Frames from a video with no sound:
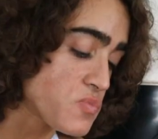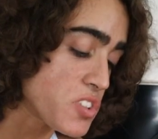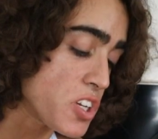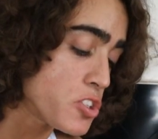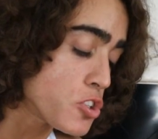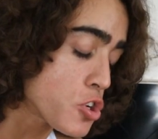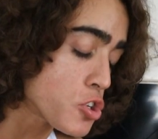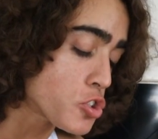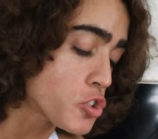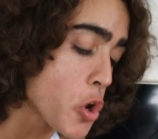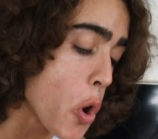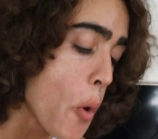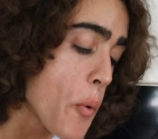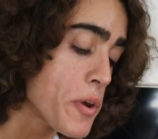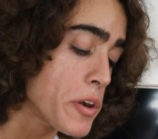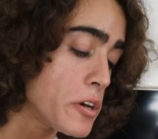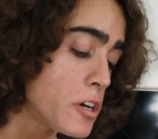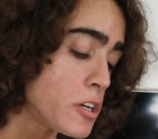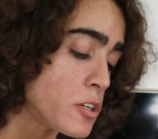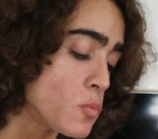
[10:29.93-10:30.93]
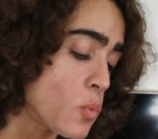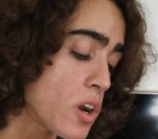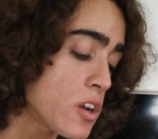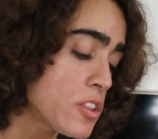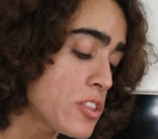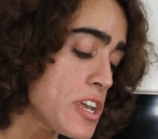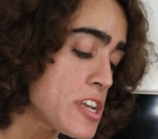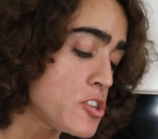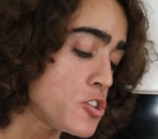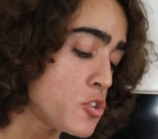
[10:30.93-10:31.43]
These are so good.
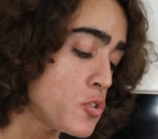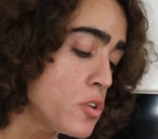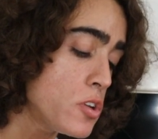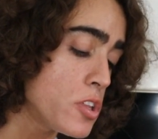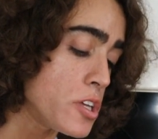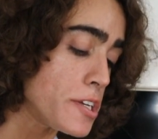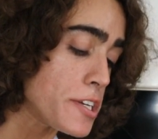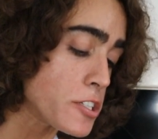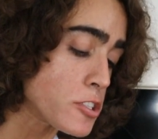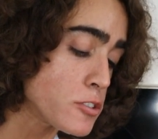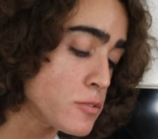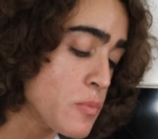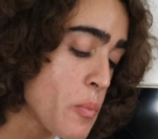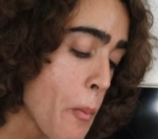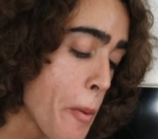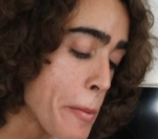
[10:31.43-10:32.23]
What did they do to these?